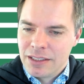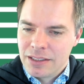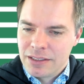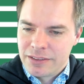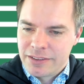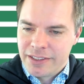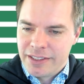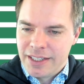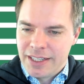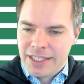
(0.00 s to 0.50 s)

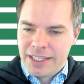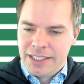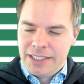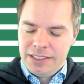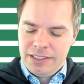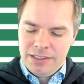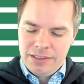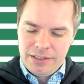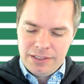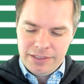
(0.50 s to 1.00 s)

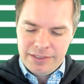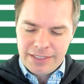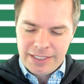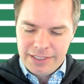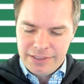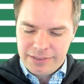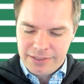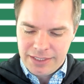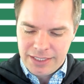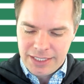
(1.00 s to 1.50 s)
Today, the
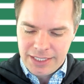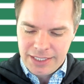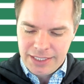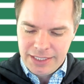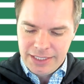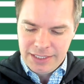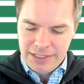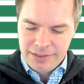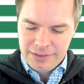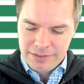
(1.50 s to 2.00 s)
date today
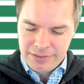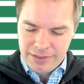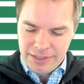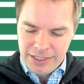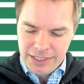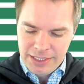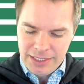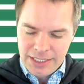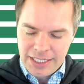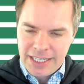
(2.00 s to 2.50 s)
is
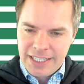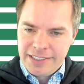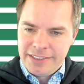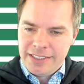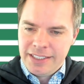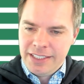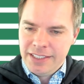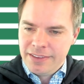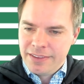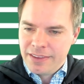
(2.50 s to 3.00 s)
the
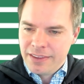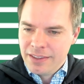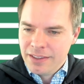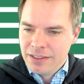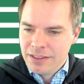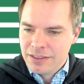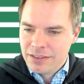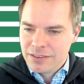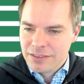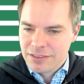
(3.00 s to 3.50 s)
18th,
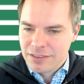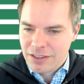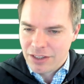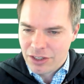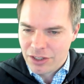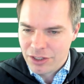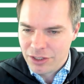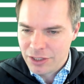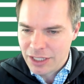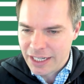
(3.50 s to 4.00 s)

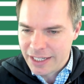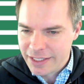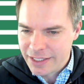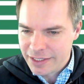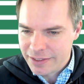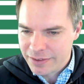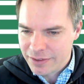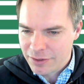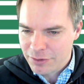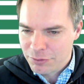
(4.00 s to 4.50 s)
so
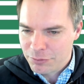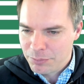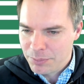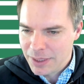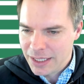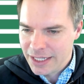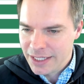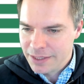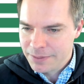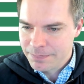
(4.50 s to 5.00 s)
18th of
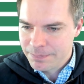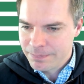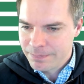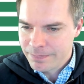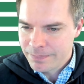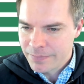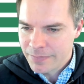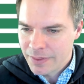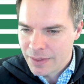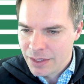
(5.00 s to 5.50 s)
May.
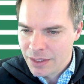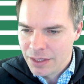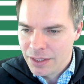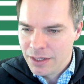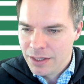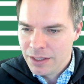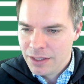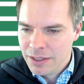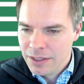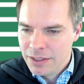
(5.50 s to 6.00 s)

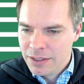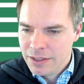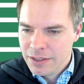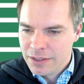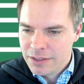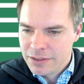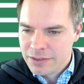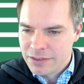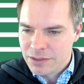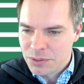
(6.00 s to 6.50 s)

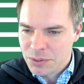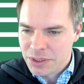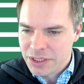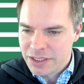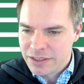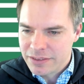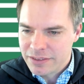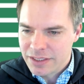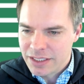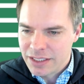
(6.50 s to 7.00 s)
So we
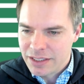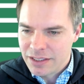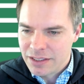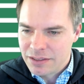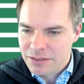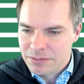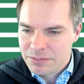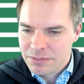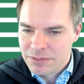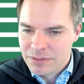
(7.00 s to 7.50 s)
can see
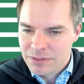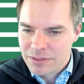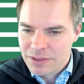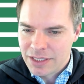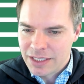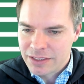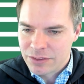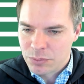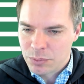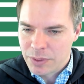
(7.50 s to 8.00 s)
that
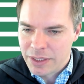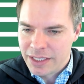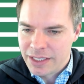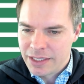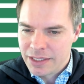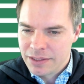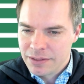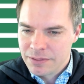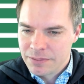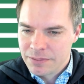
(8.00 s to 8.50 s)
that's where